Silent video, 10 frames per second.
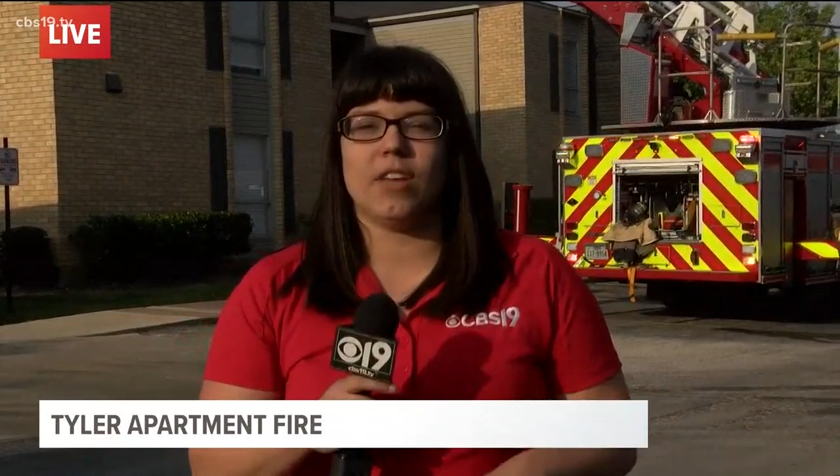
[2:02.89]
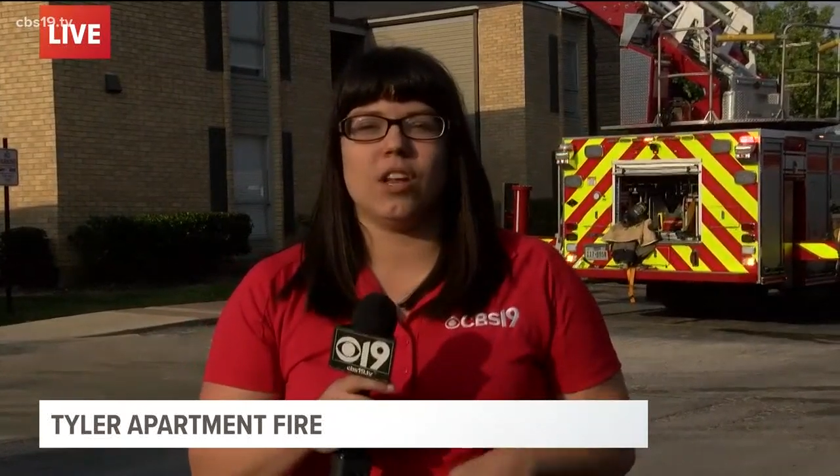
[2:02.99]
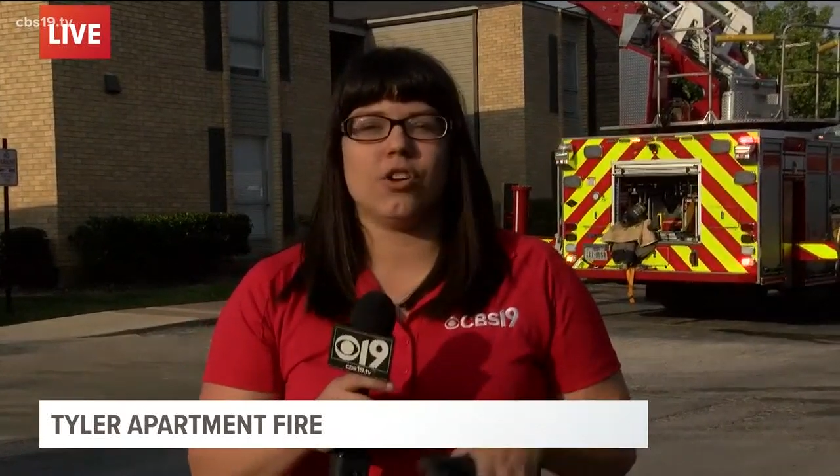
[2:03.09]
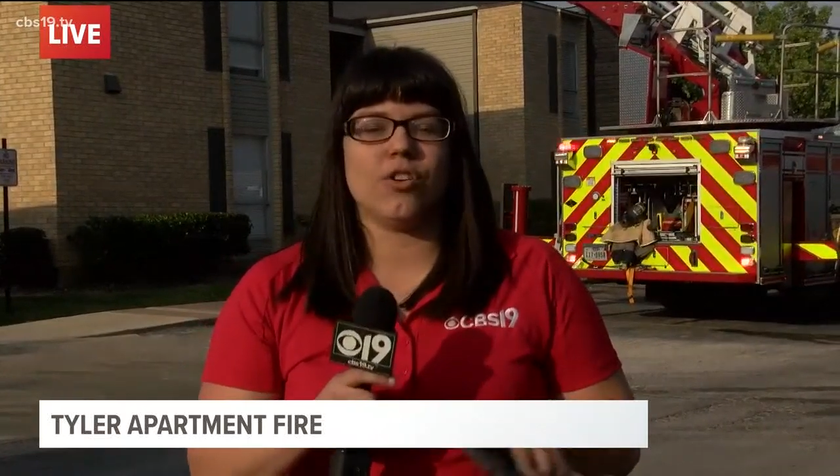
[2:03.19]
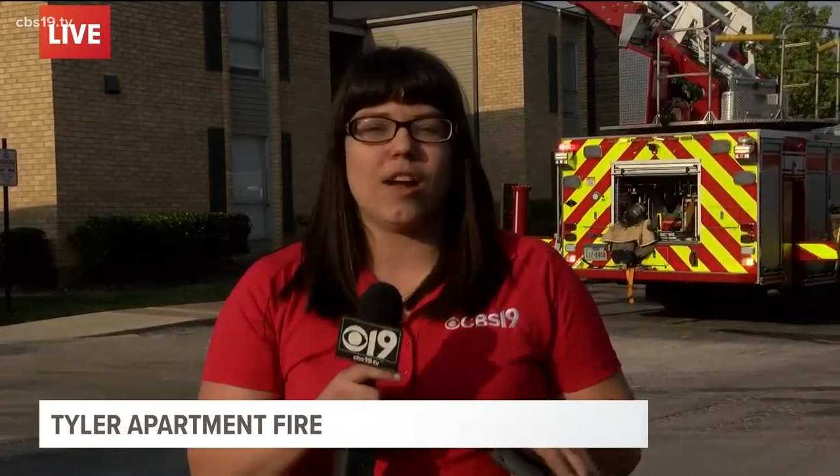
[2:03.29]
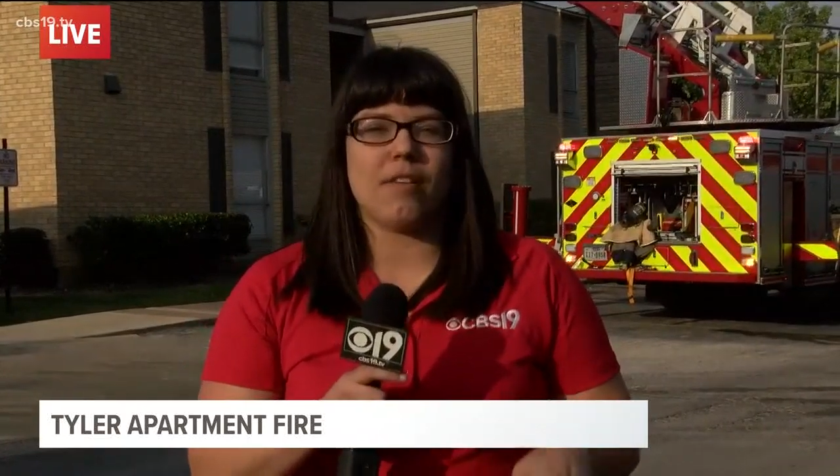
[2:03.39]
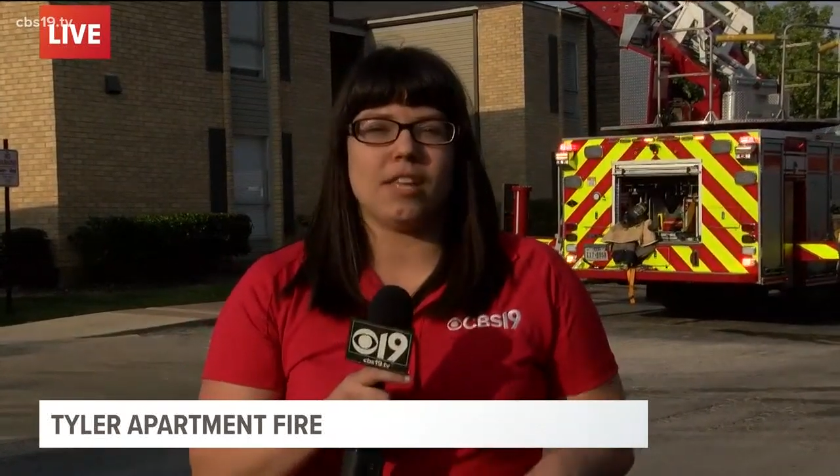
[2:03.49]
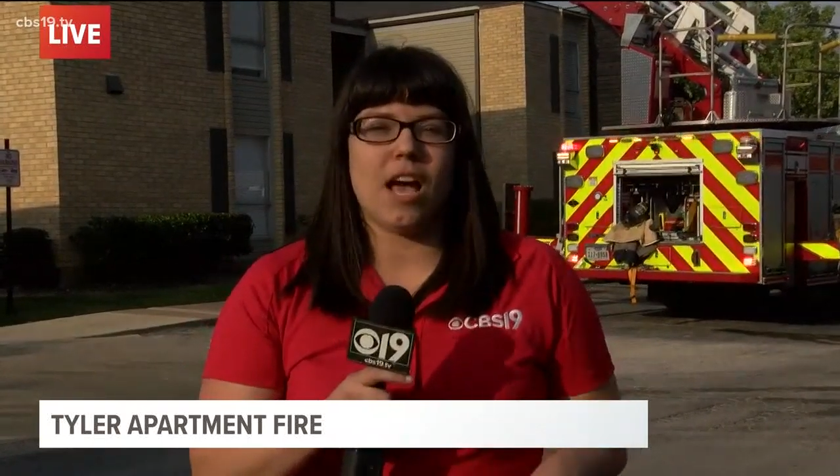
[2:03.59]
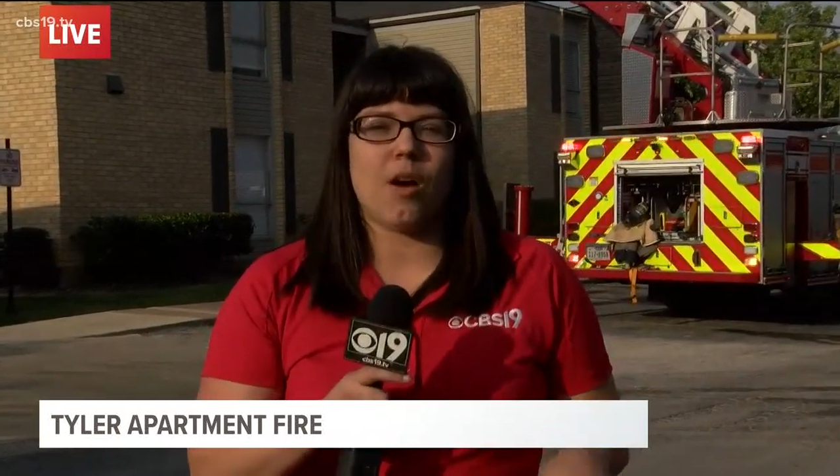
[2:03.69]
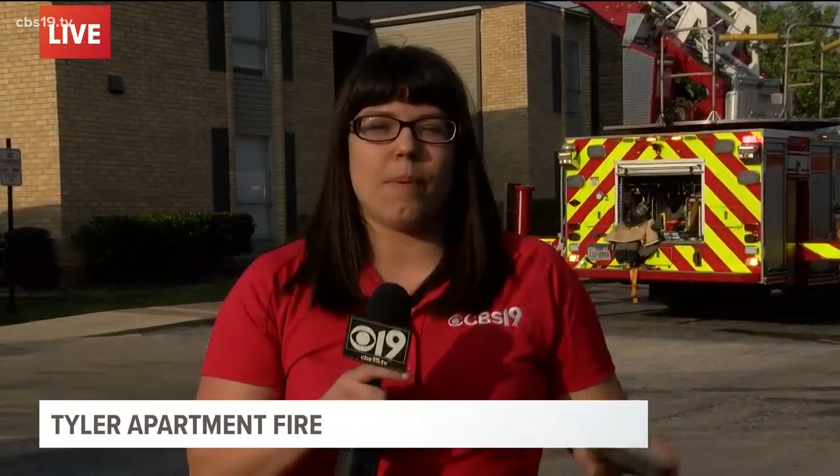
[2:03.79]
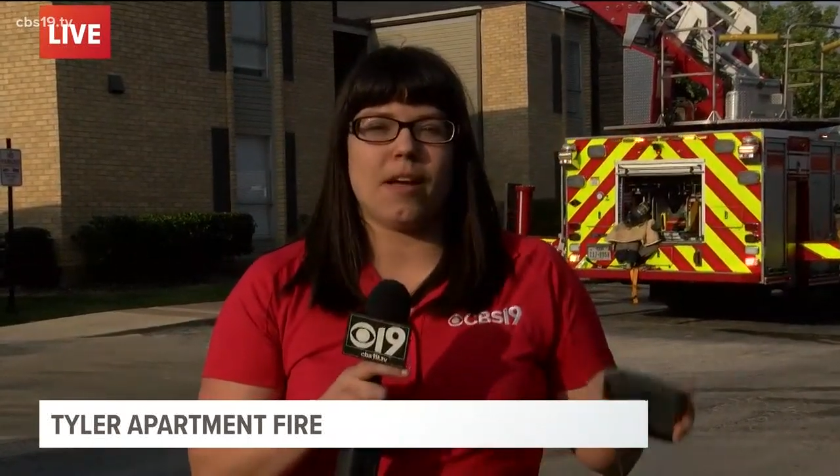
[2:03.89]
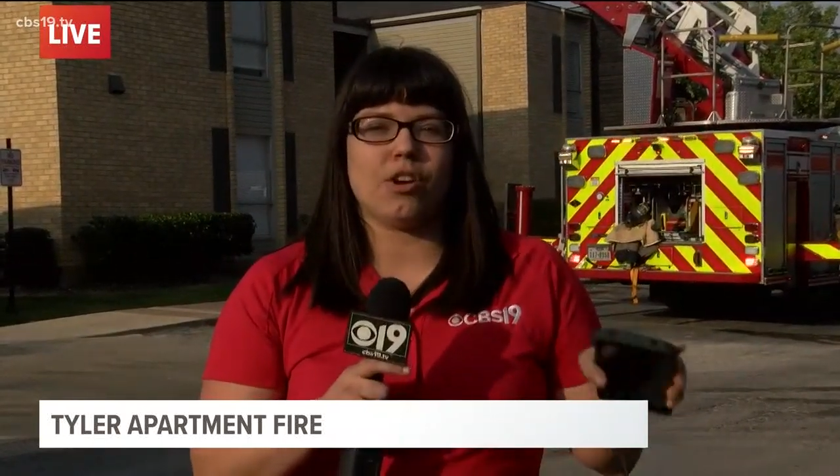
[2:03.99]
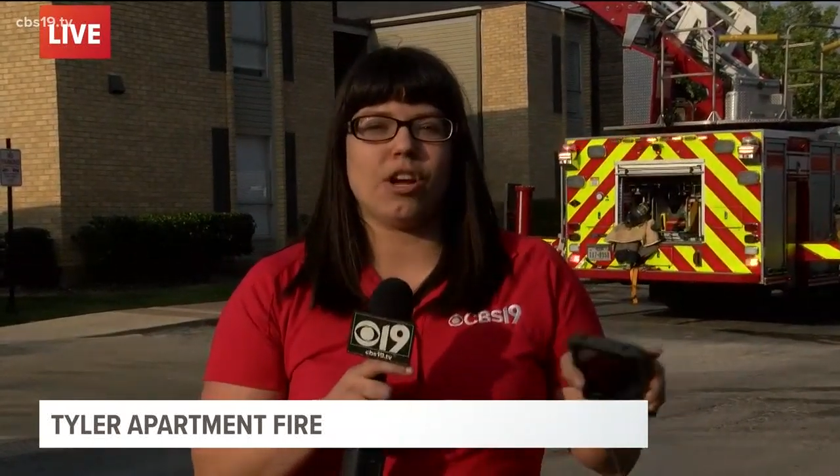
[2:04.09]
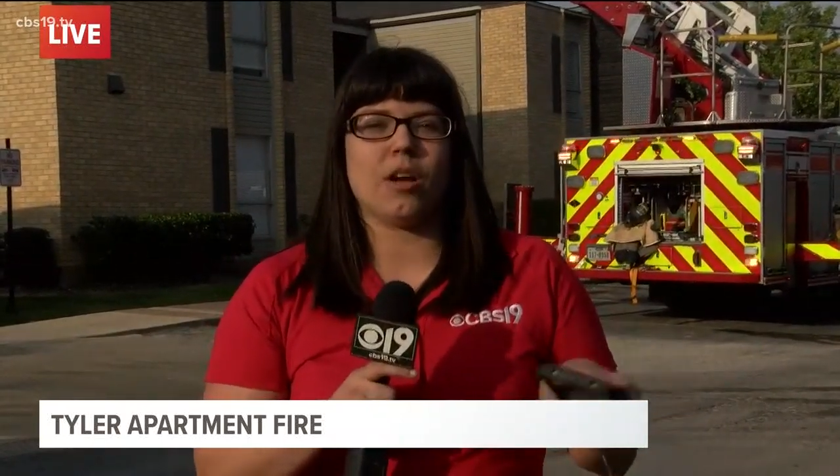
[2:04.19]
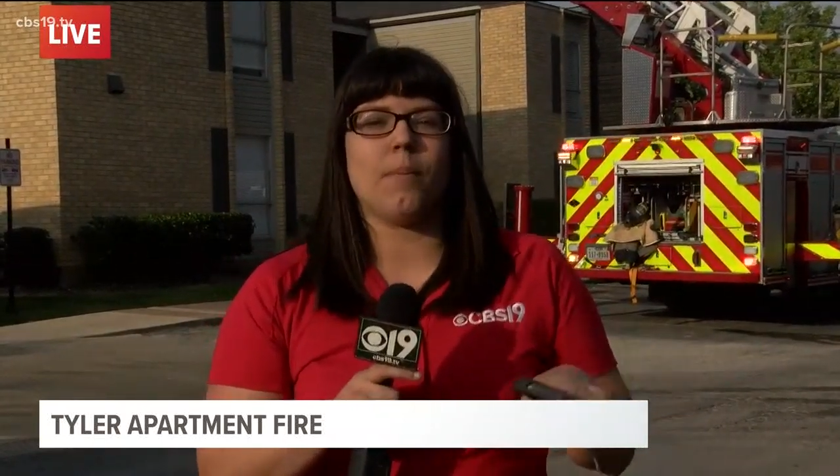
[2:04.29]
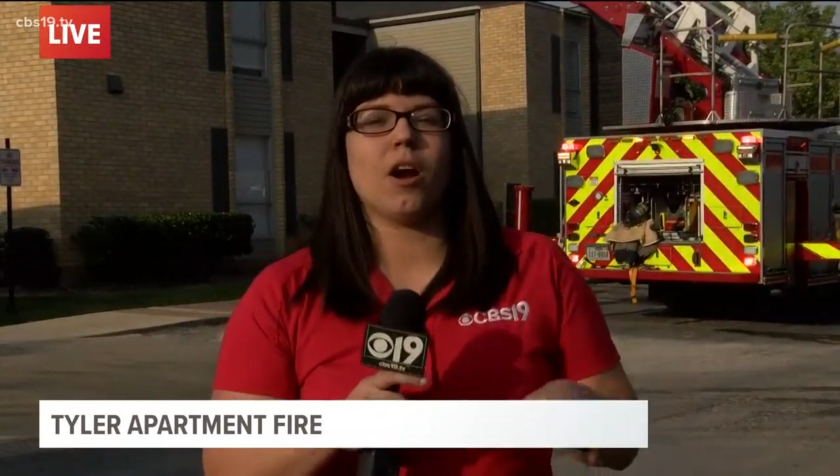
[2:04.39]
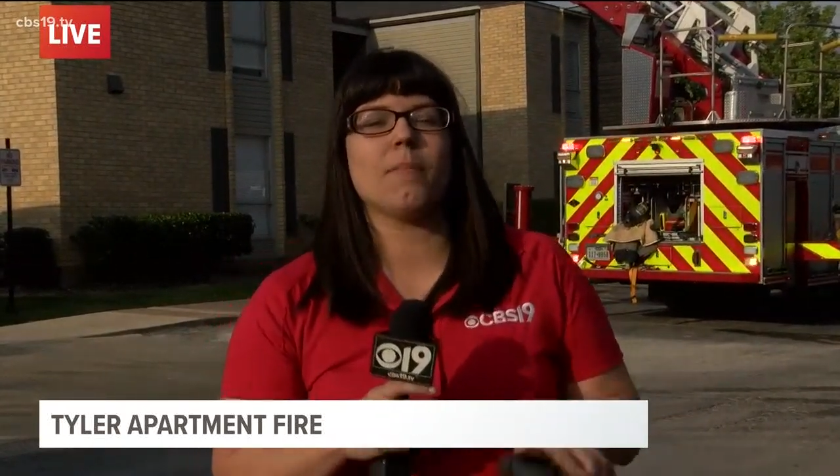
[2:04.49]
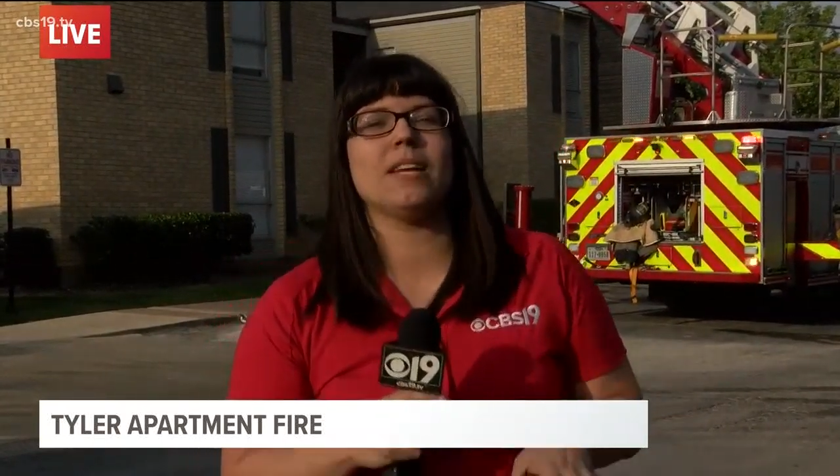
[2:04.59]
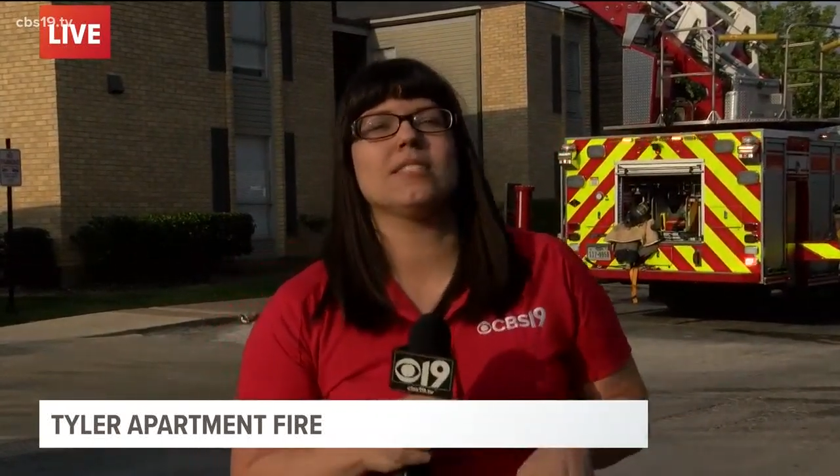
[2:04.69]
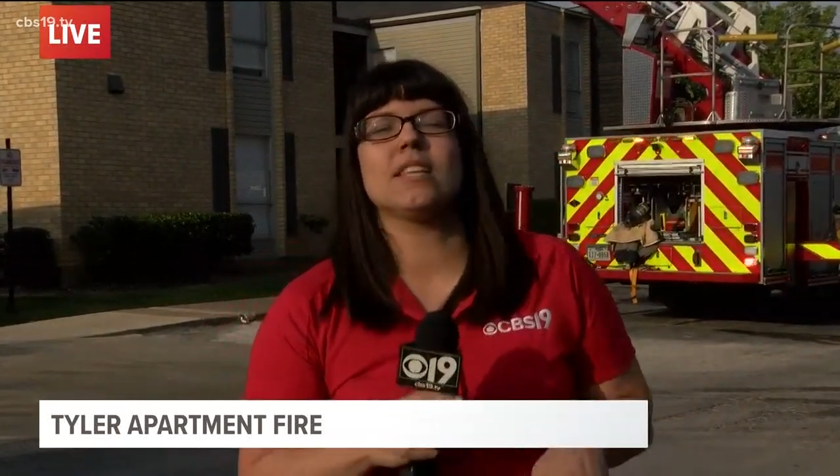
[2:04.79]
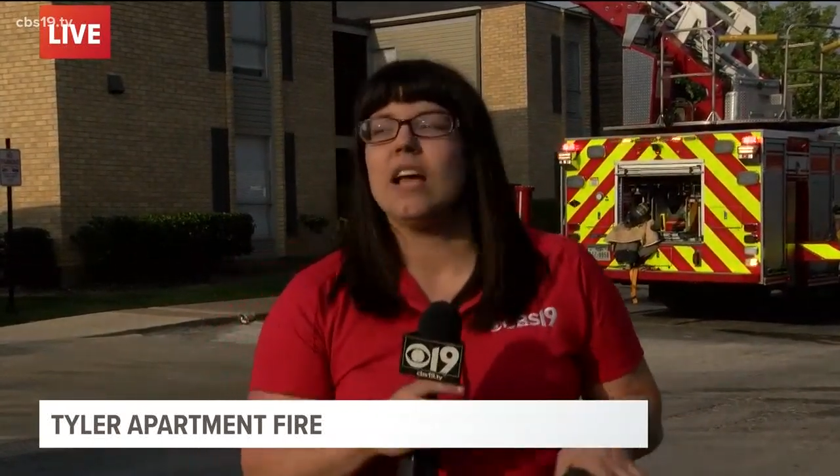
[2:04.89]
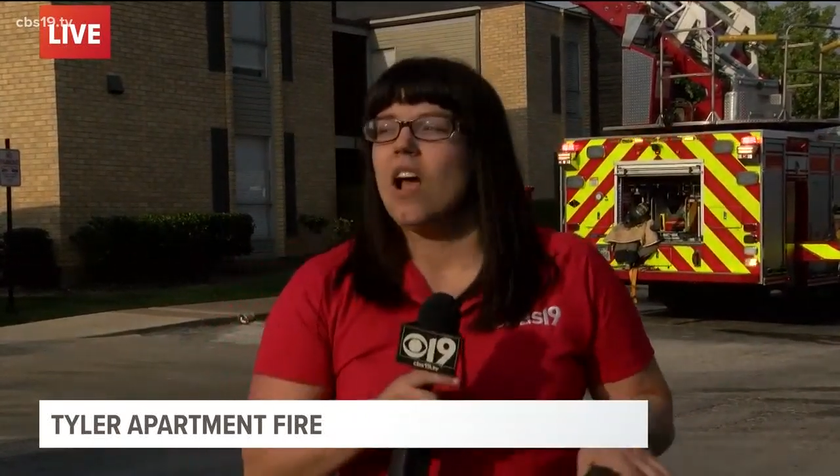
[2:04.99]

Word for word: in or around the Alpine Creek apartments,